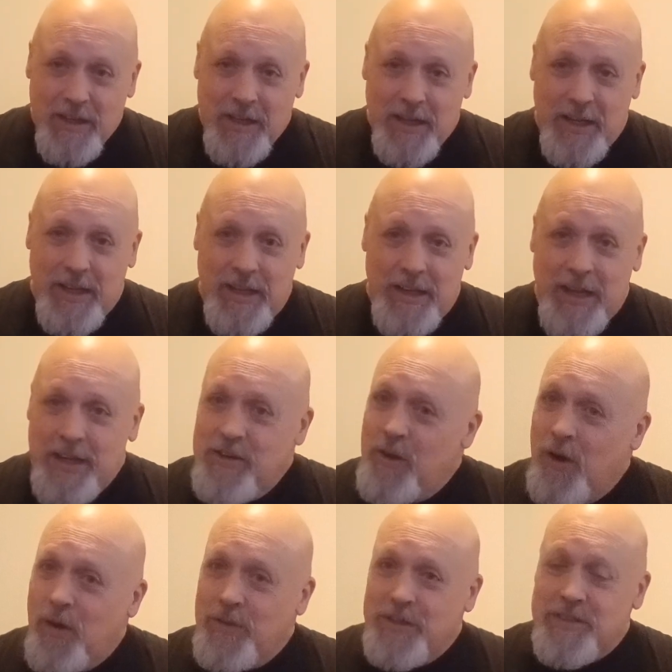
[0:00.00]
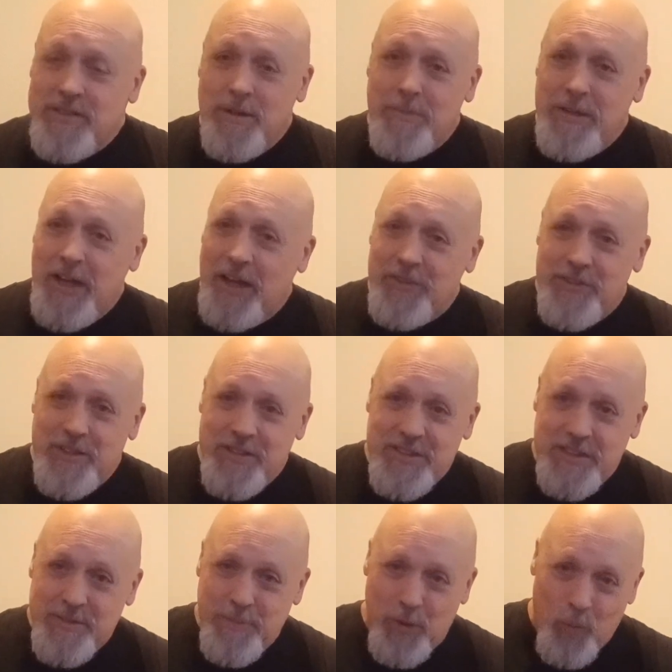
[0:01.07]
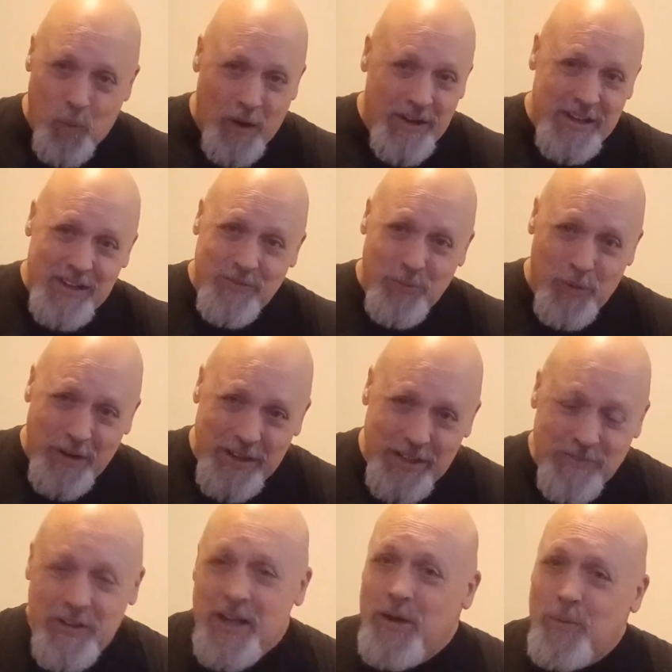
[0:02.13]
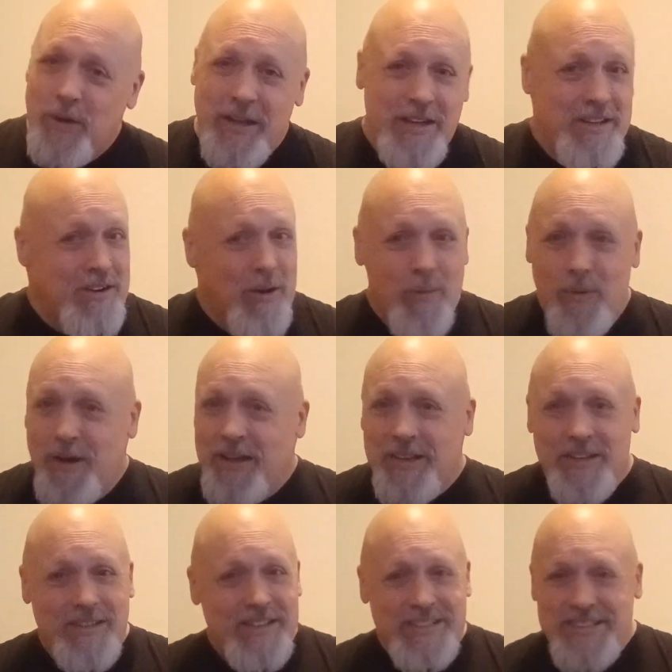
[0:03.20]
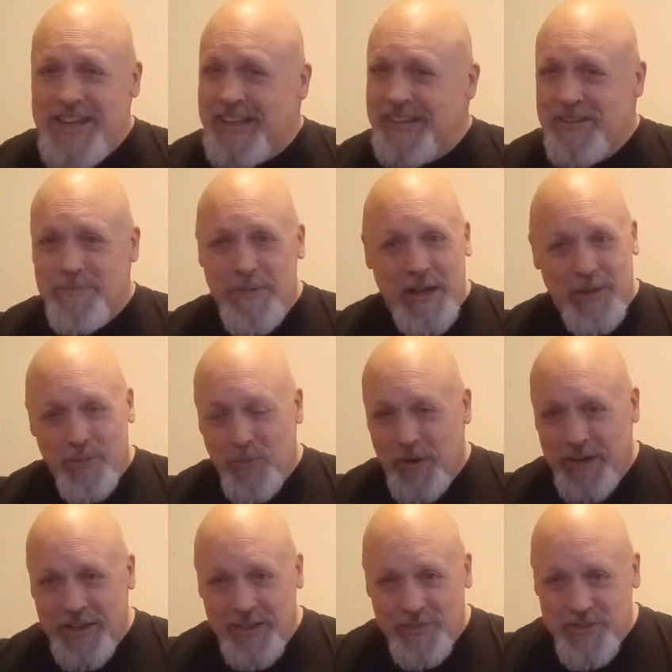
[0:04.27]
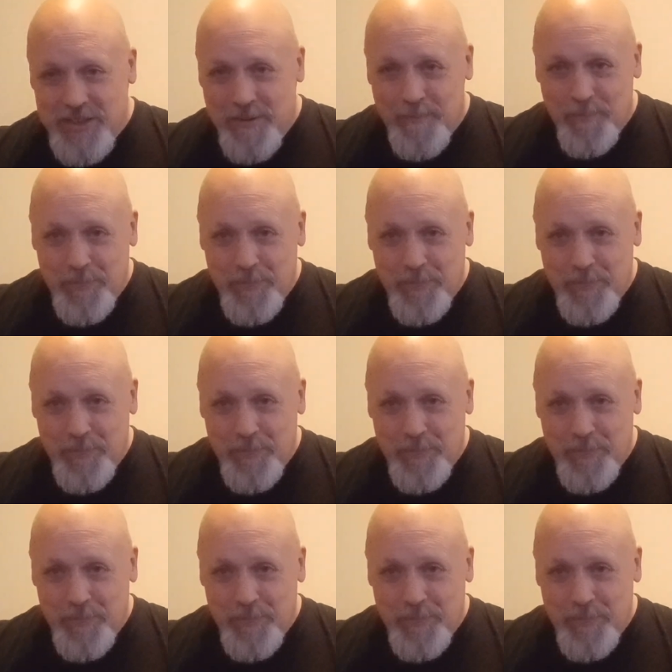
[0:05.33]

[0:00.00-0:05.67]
And I know there's somebody out there that says, but what if? What if? Well, you know what? Let's not live by the what ifs.